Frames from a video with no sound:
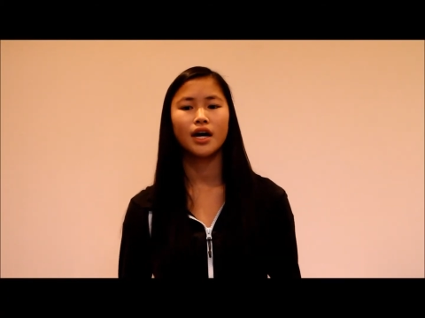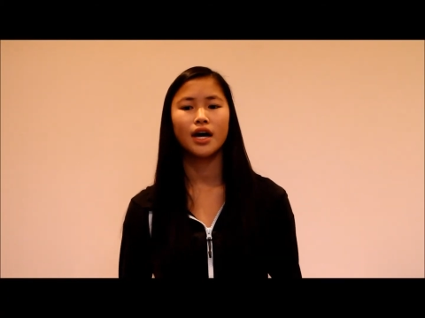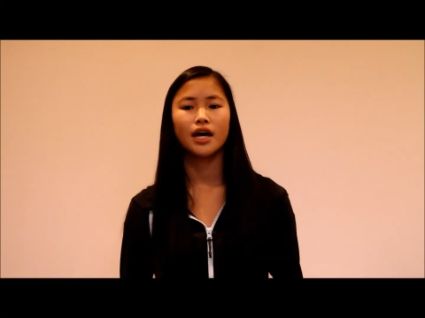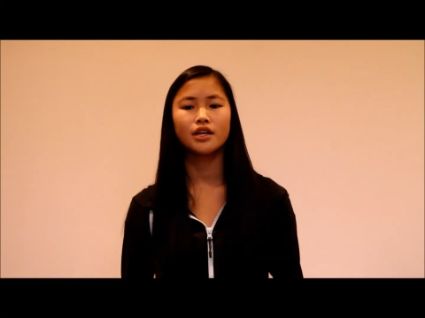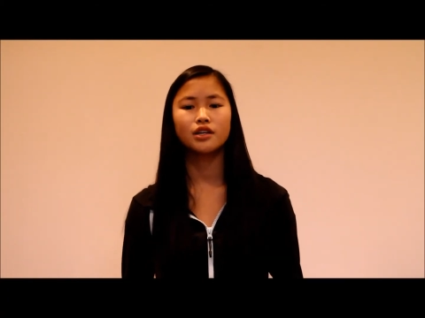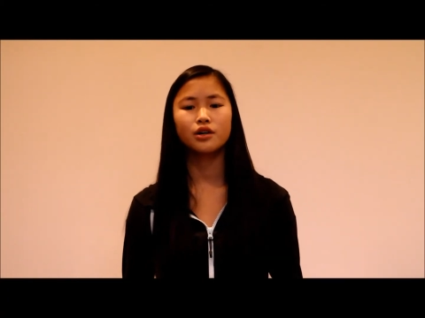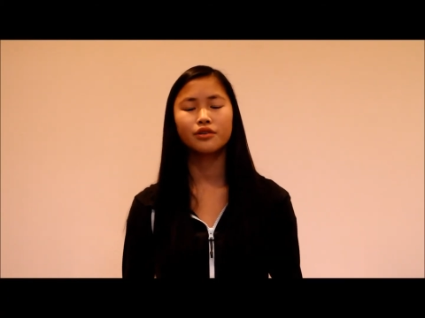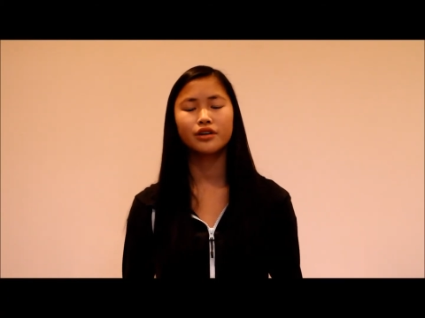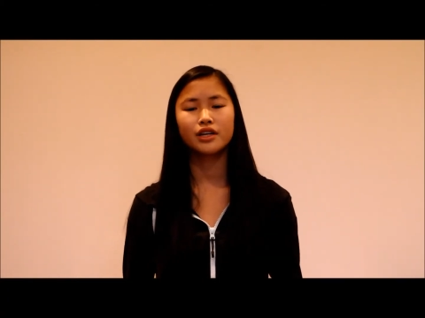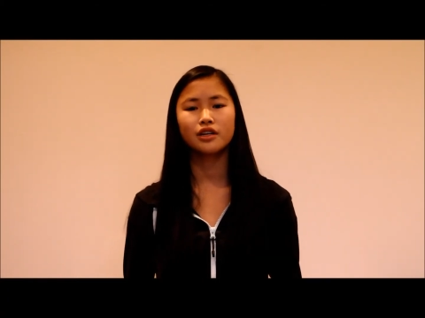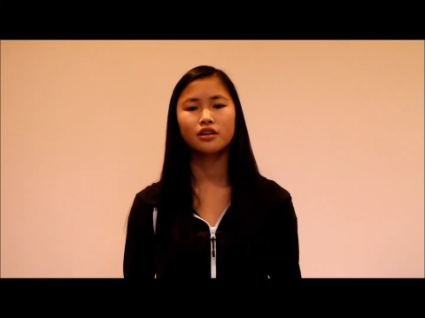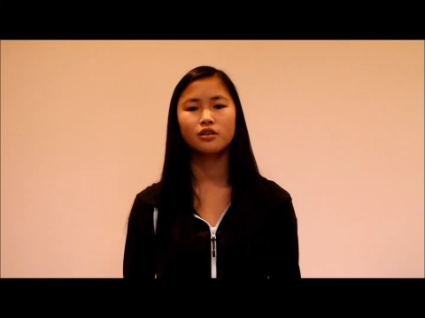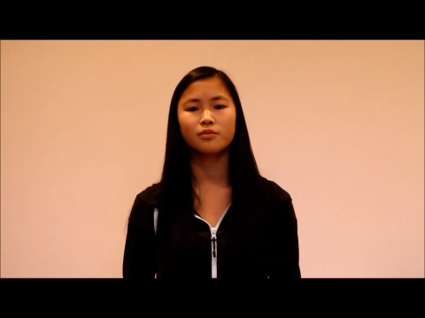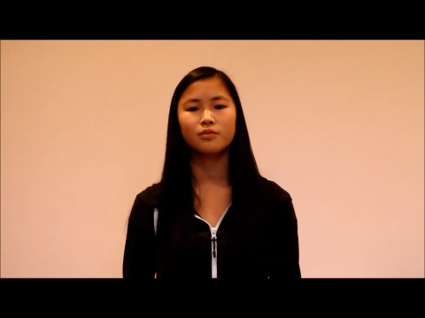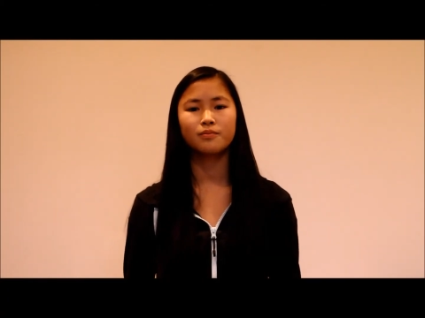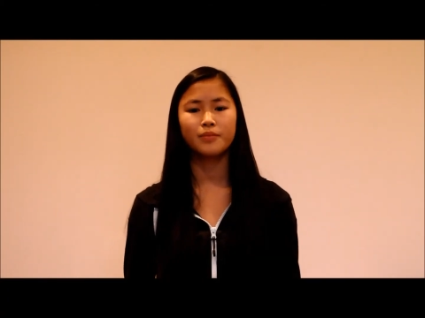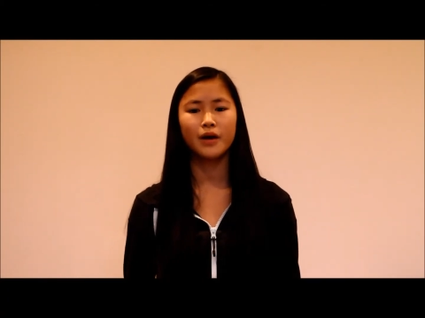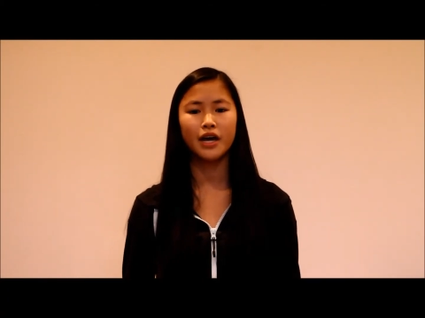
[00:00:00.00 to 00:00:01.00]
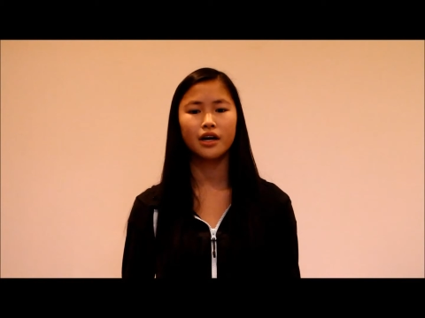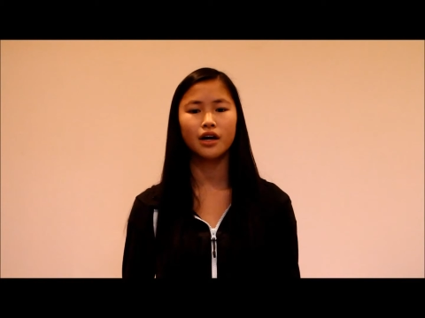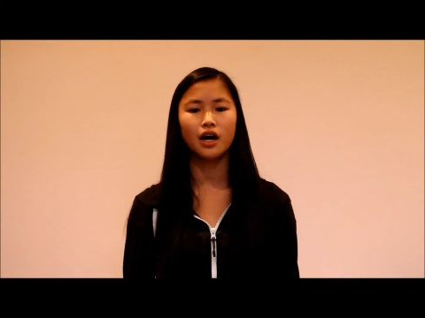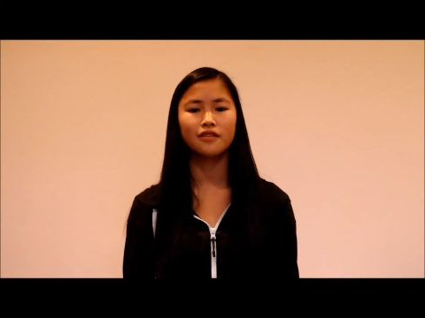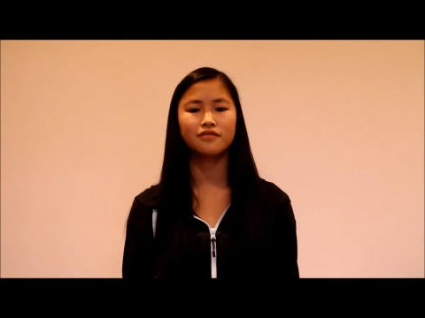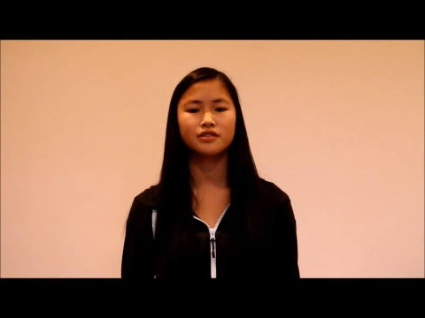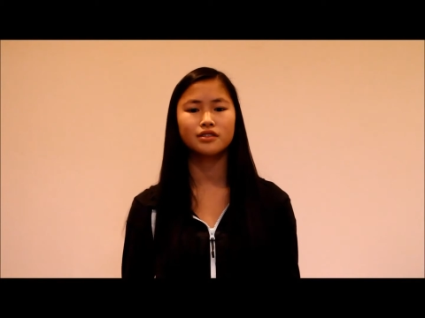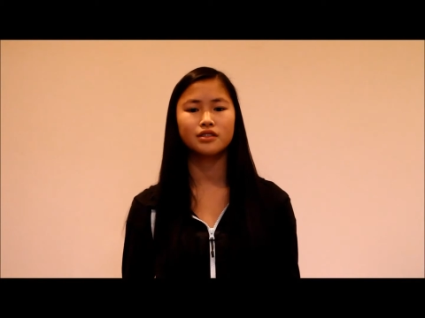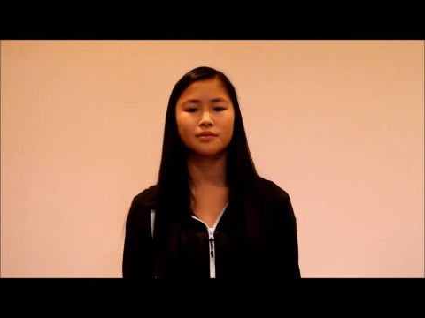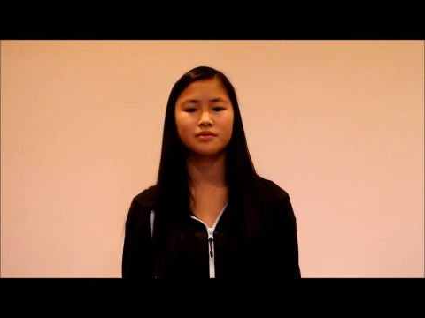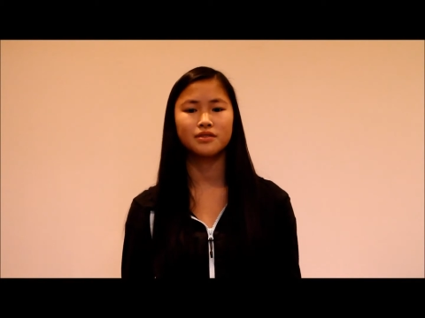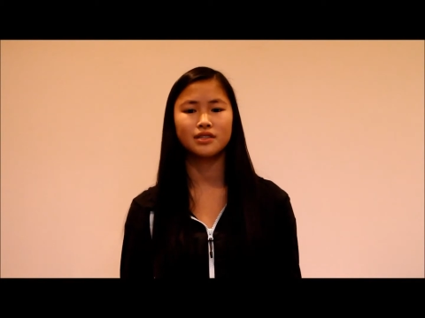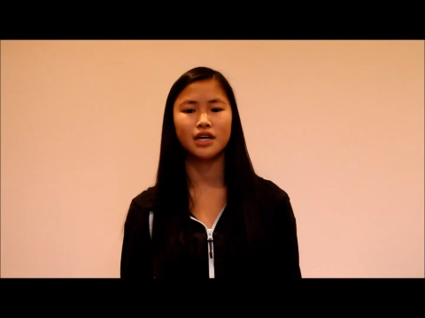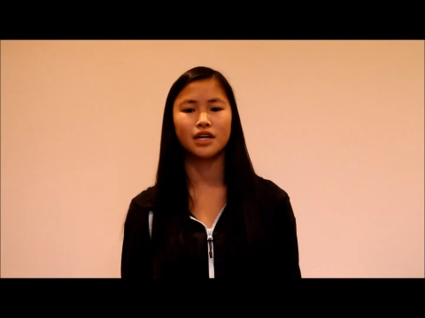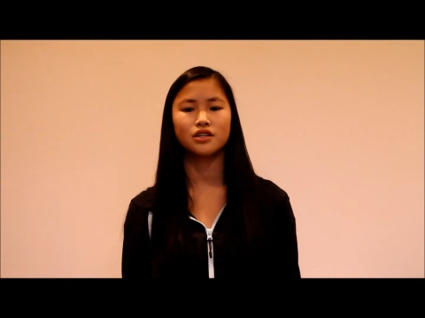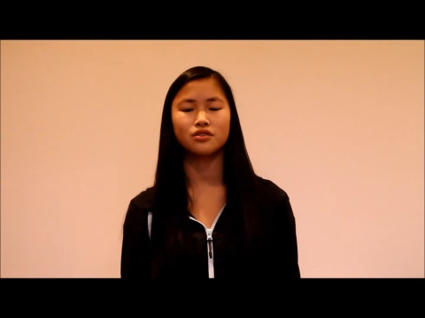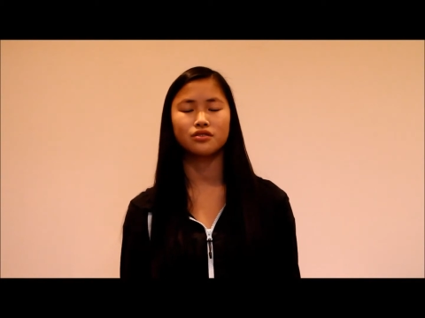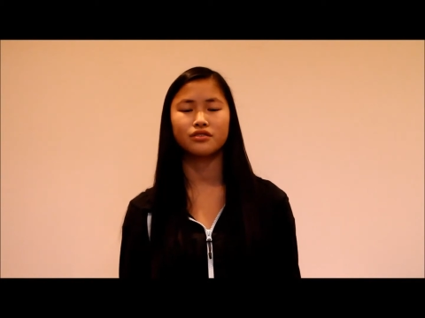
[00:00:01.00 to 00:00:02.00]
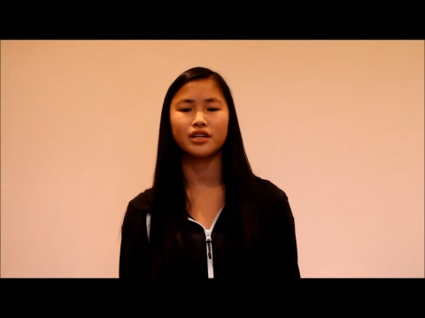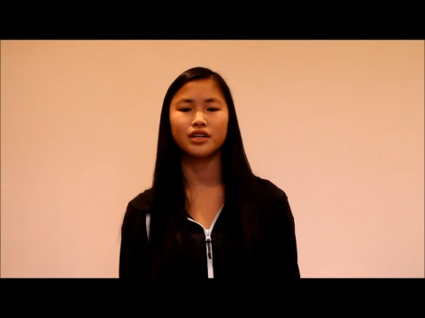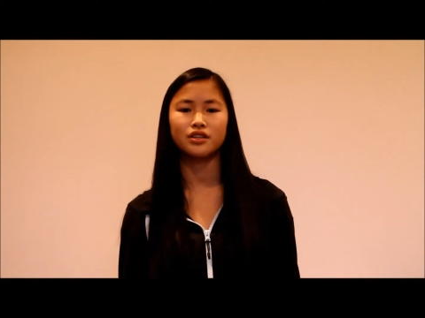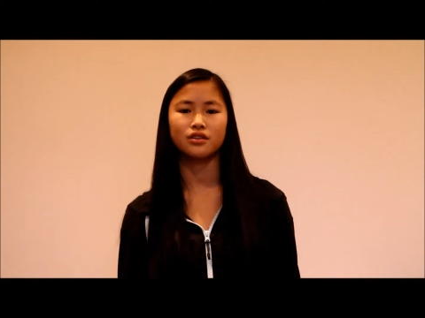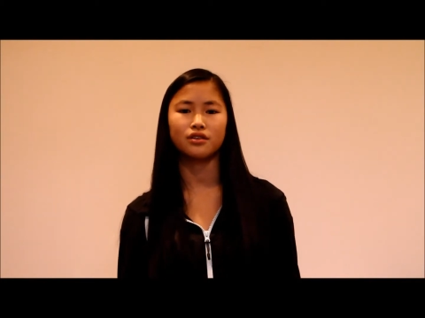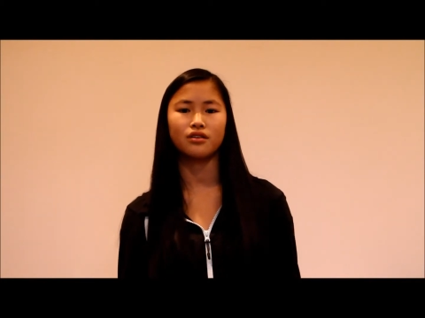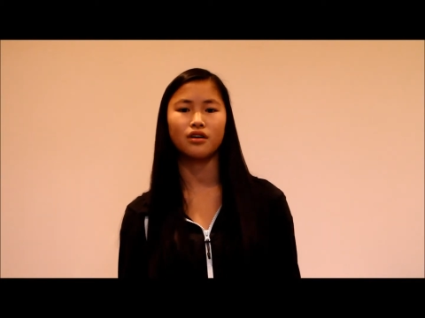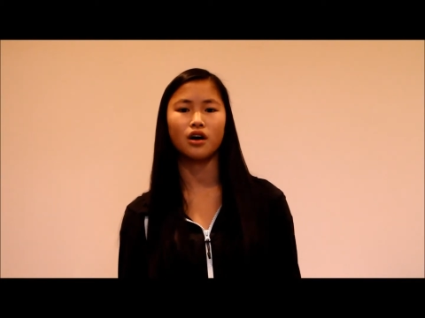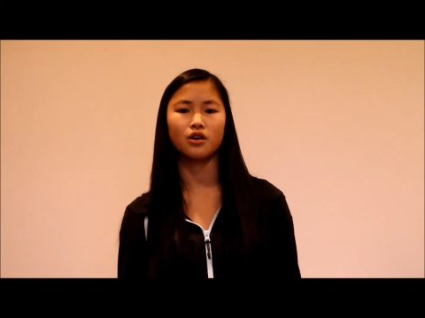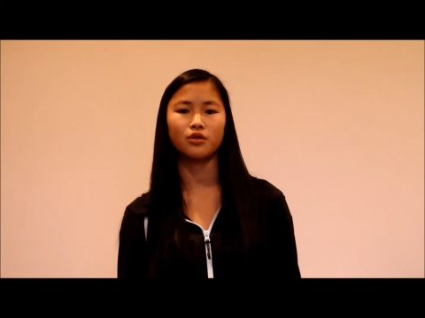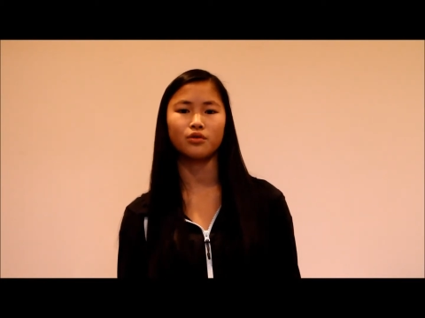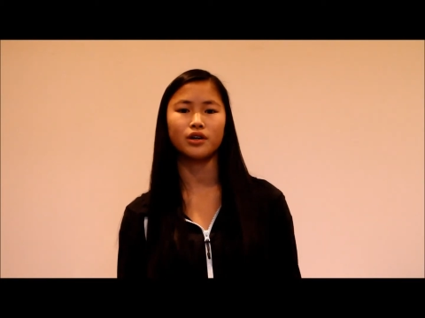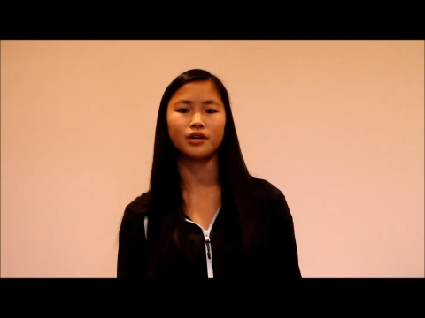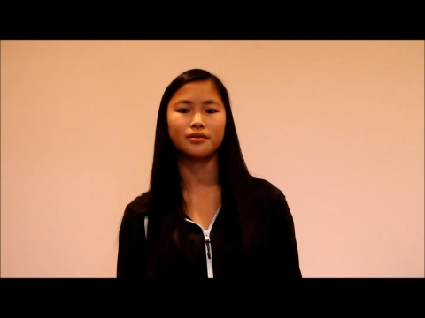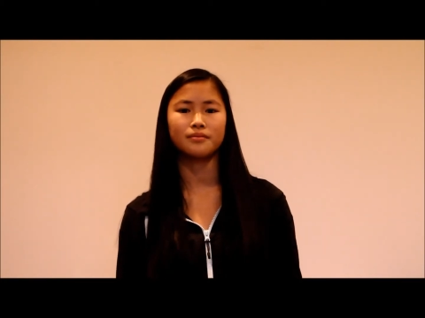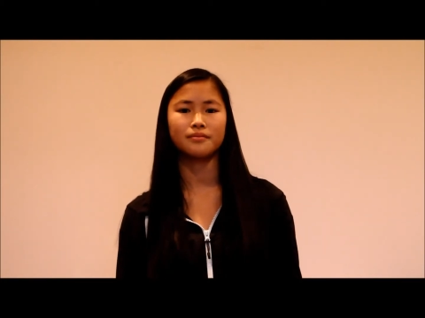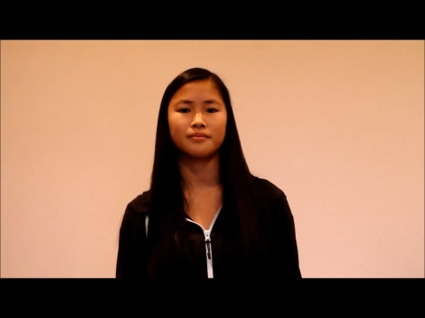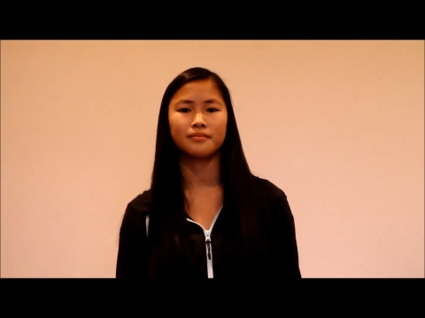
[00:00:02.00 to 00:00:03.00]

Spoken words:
and knowing it'll pay off substantially in the long run.